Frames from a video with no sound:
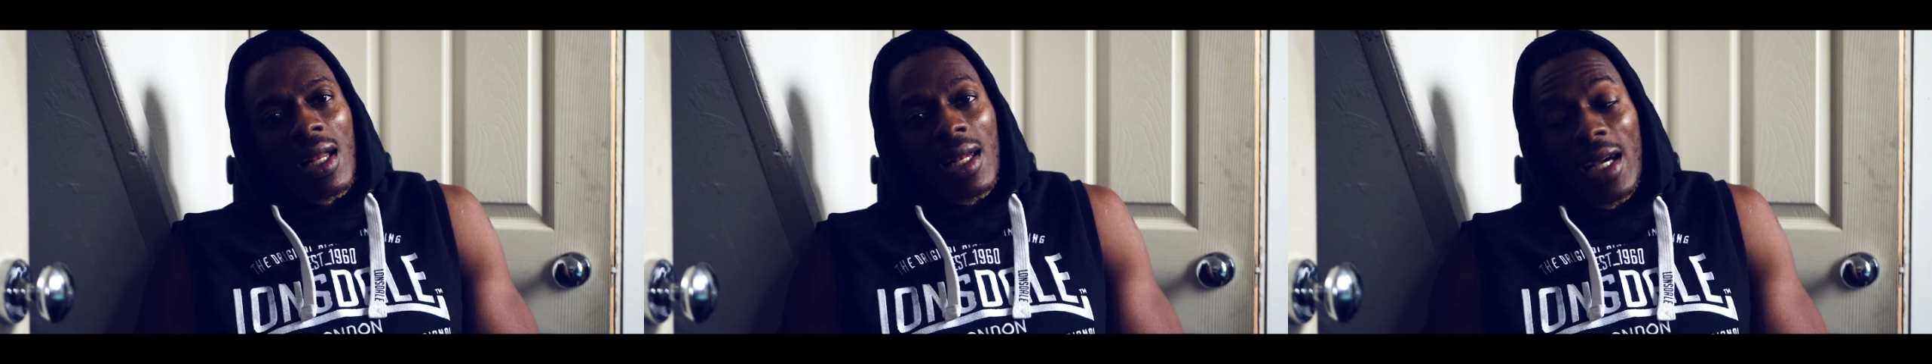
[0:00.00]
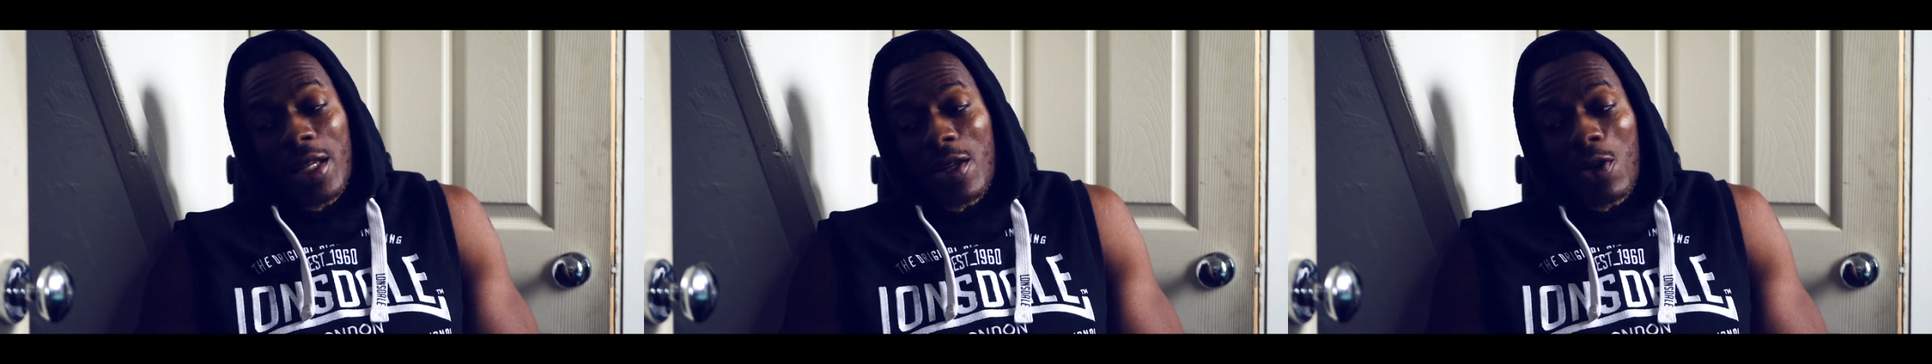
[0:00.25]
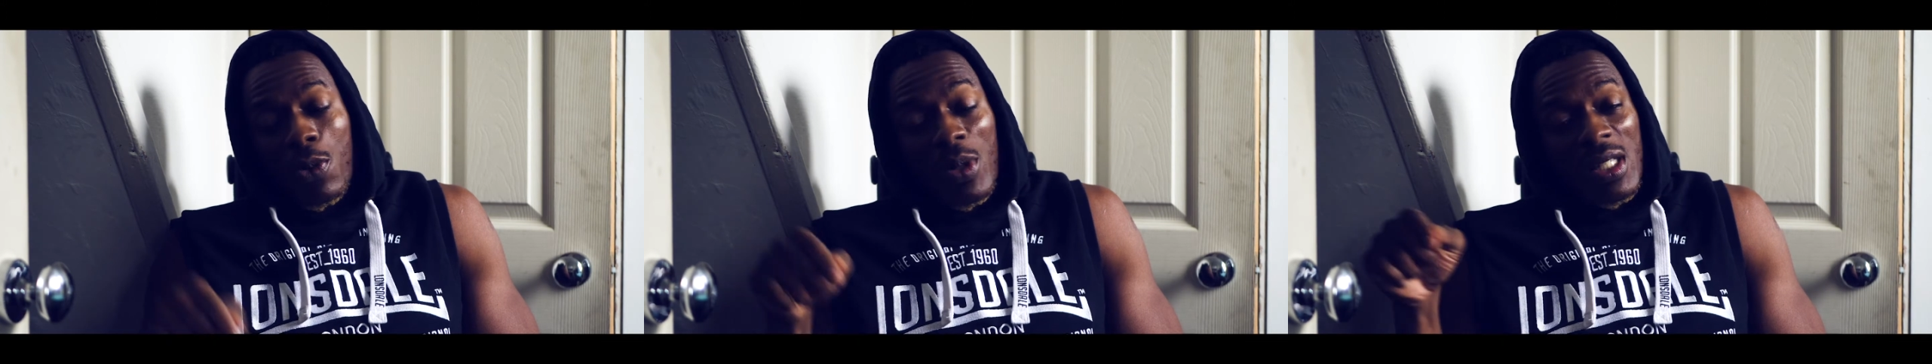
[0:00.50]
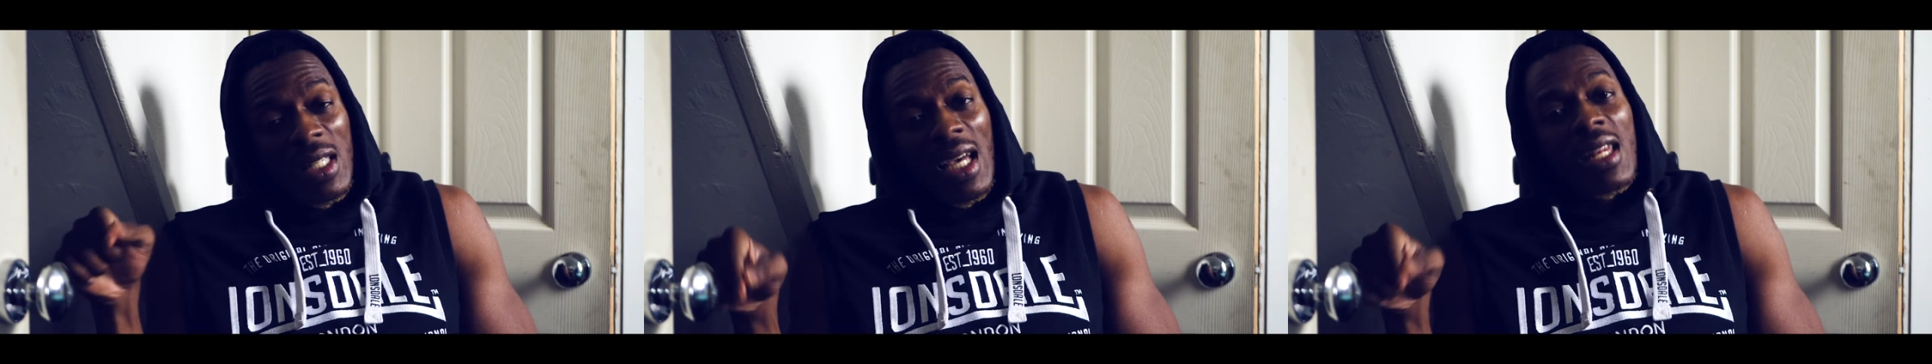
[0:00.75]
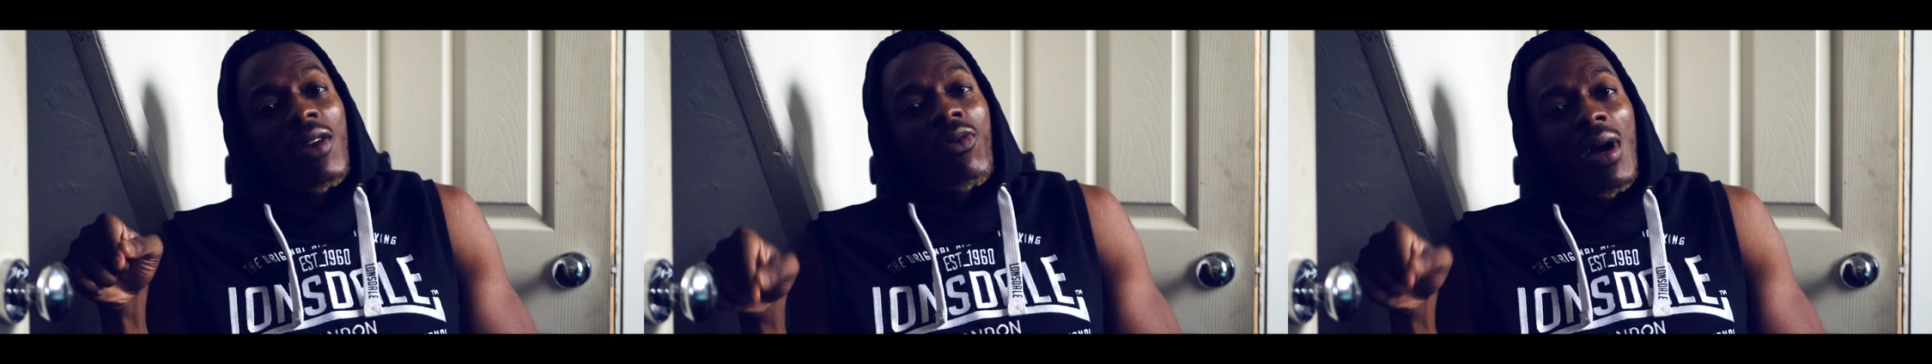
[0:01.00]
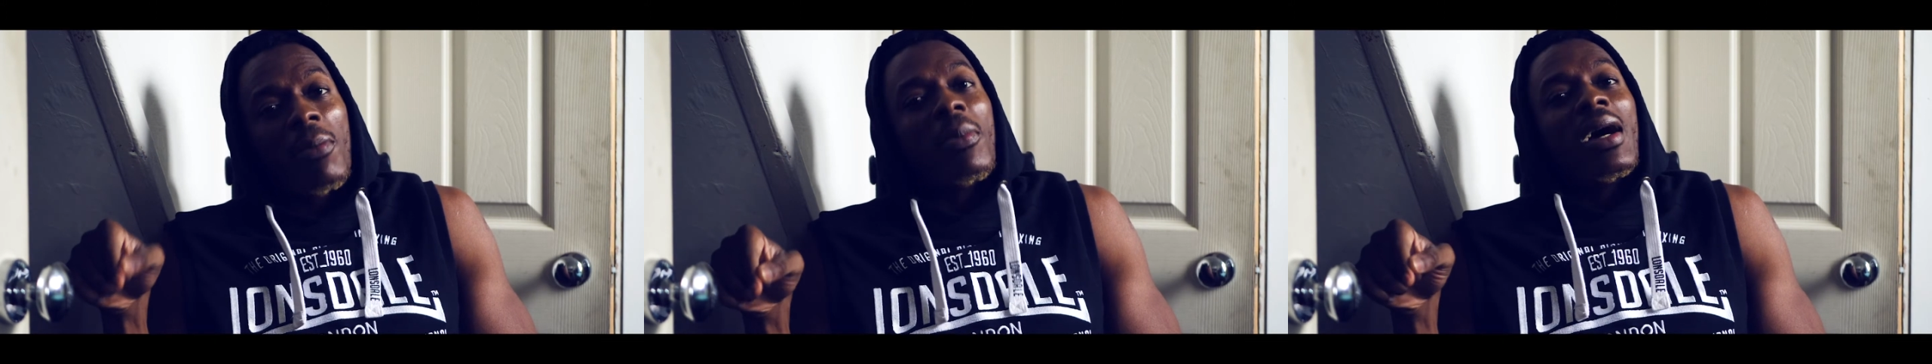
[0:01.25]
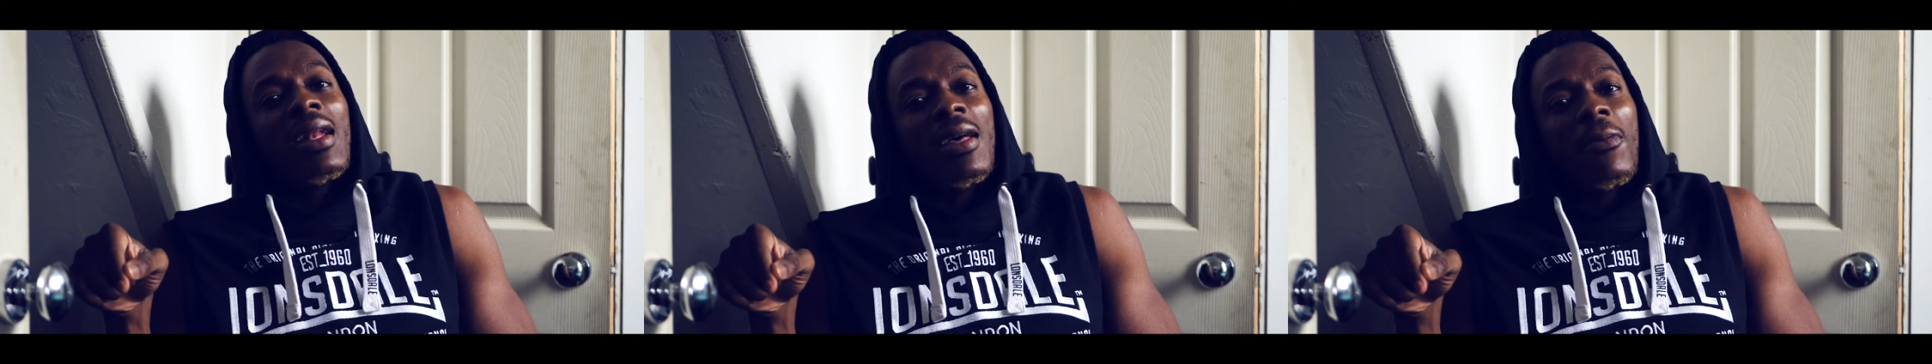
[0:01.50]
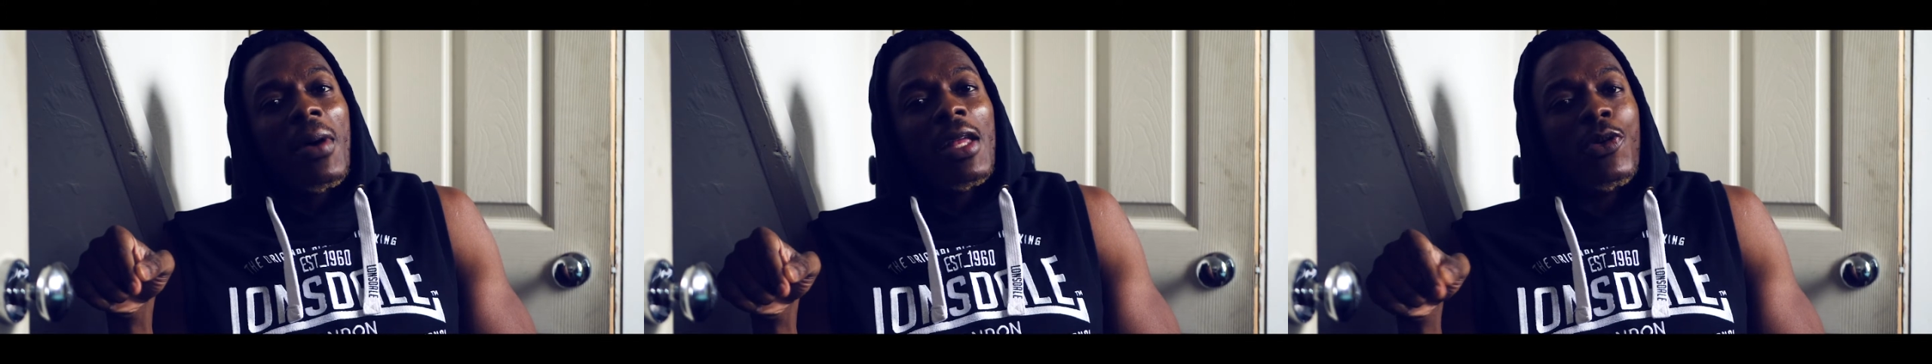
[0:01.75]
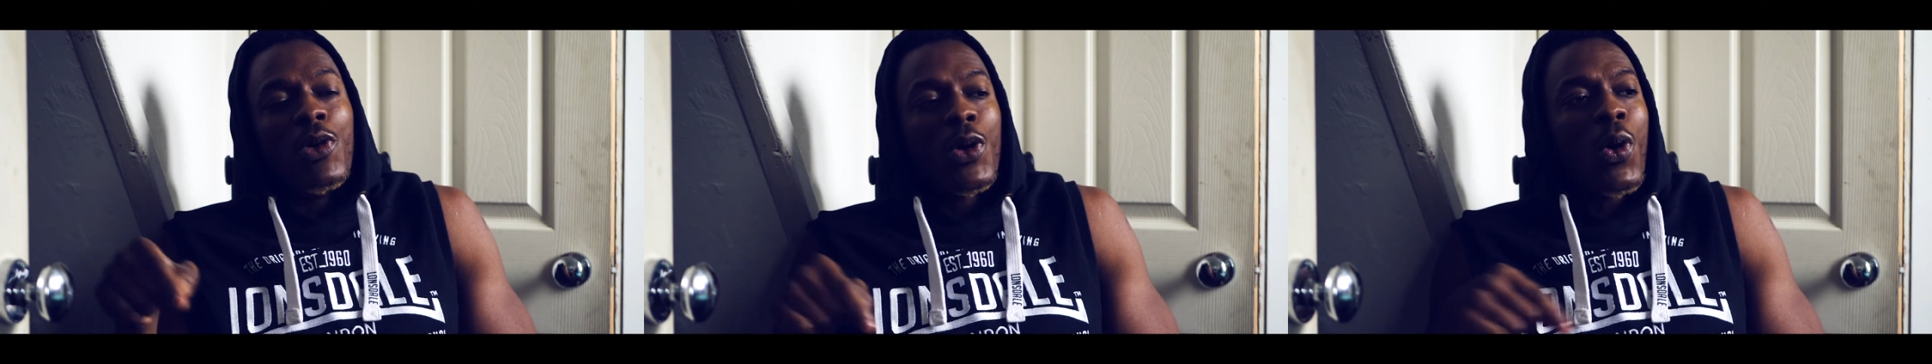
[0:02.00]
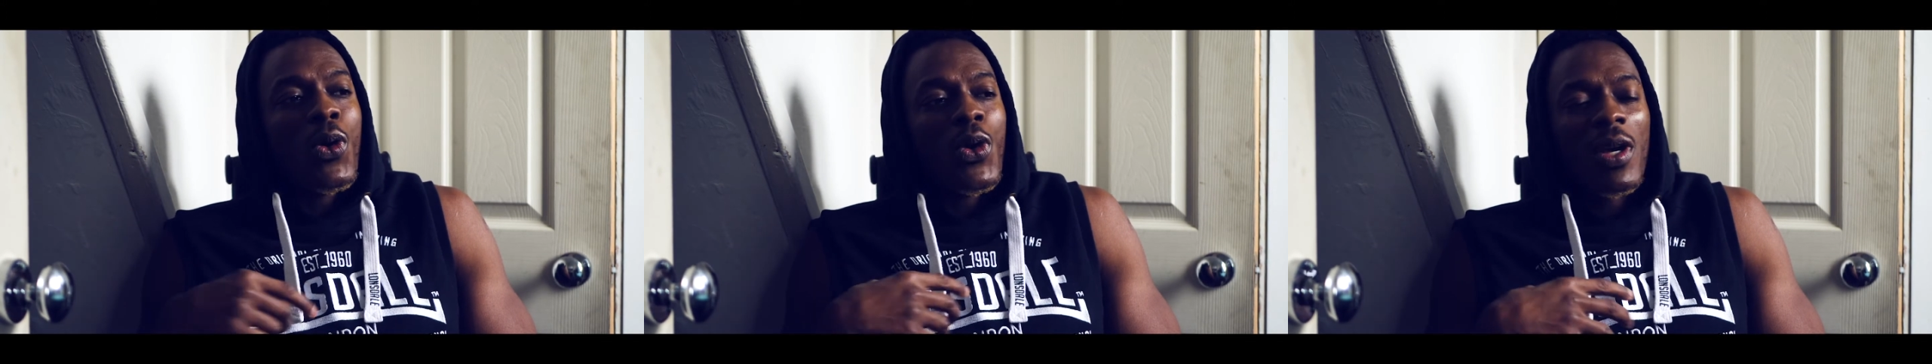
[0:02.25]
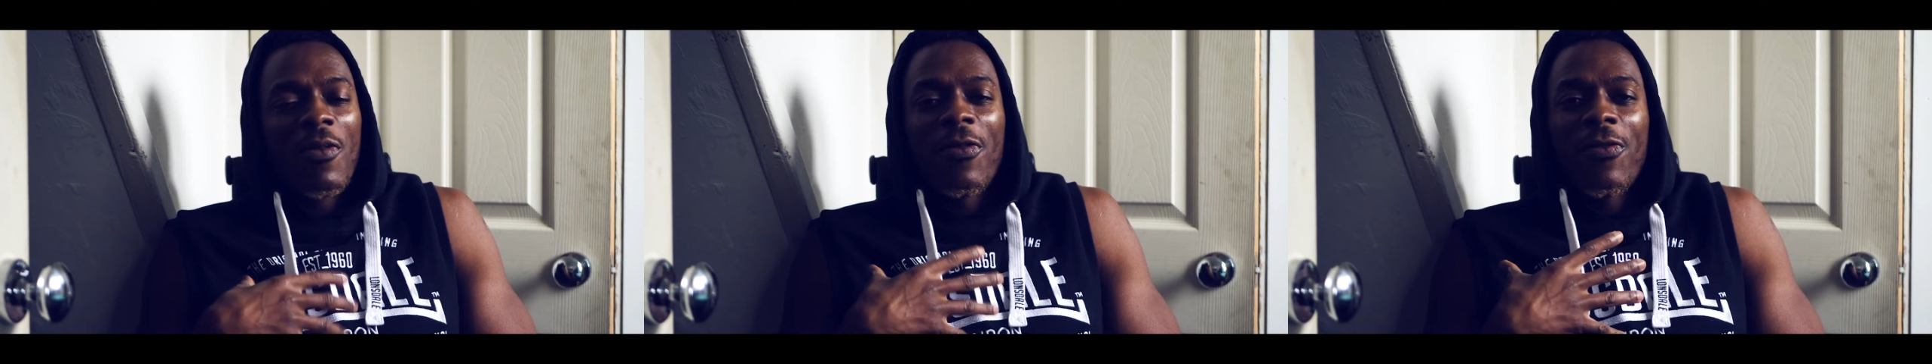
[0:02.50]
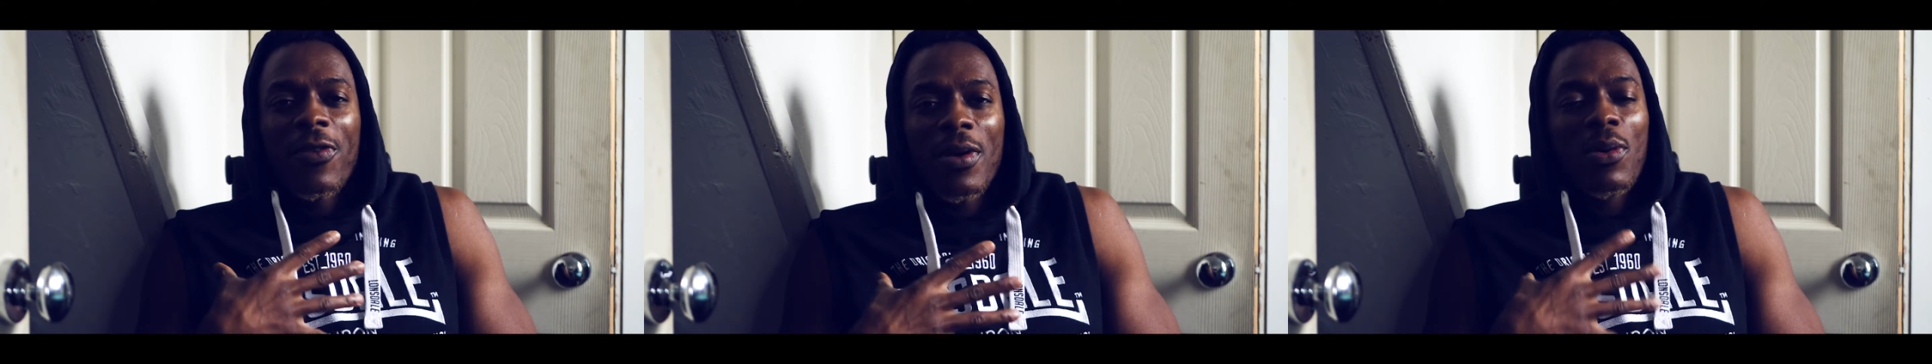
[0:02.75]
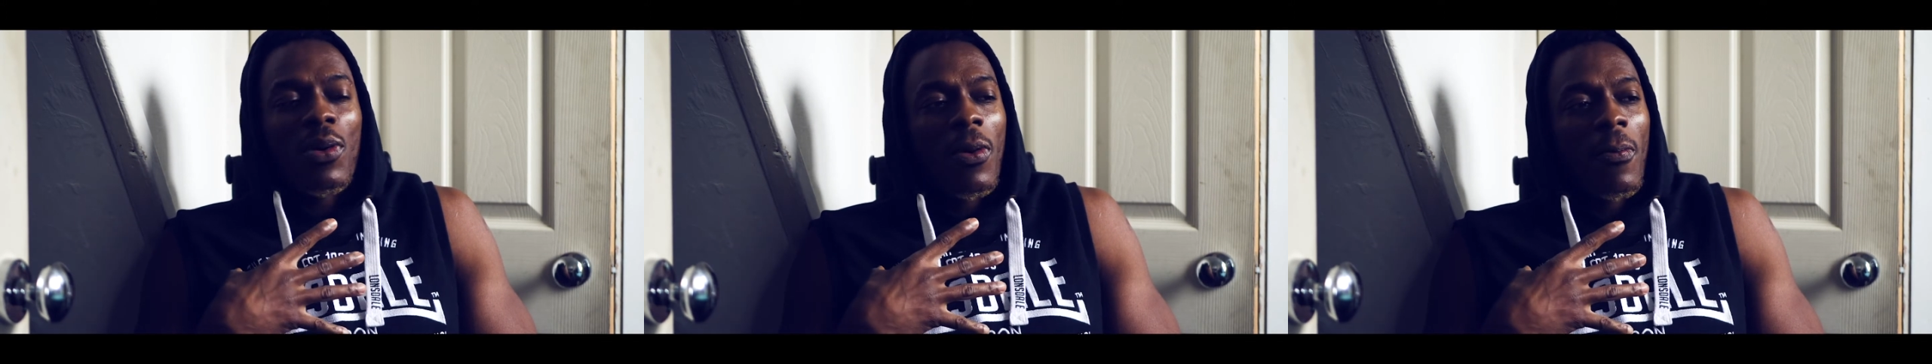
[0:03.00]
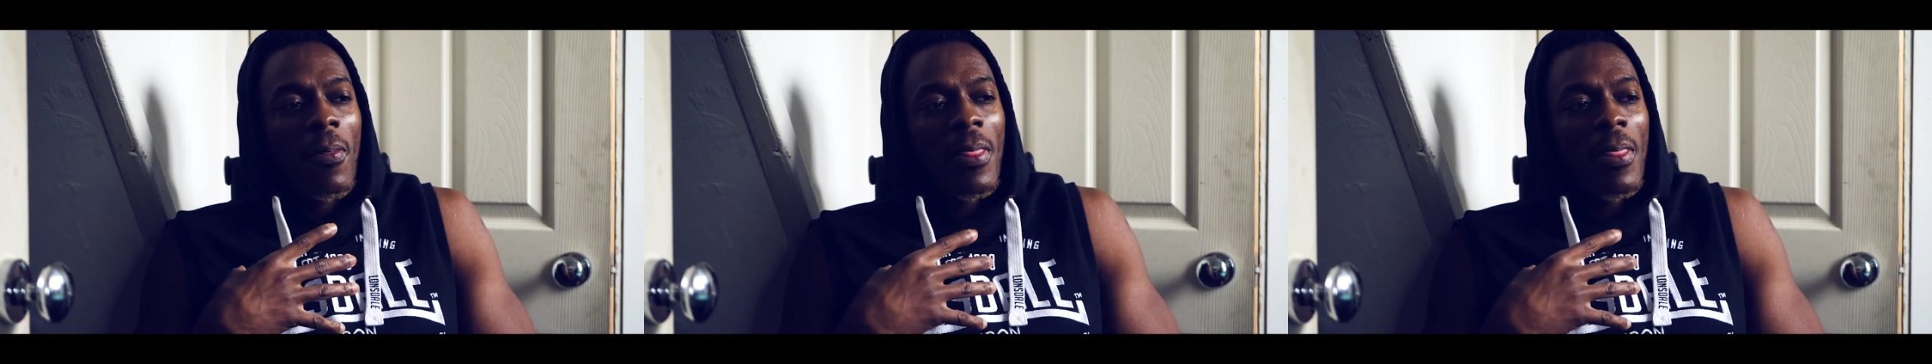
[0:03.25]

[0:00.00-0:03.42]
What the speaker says: Like, do you be standing right by them and you know you can feel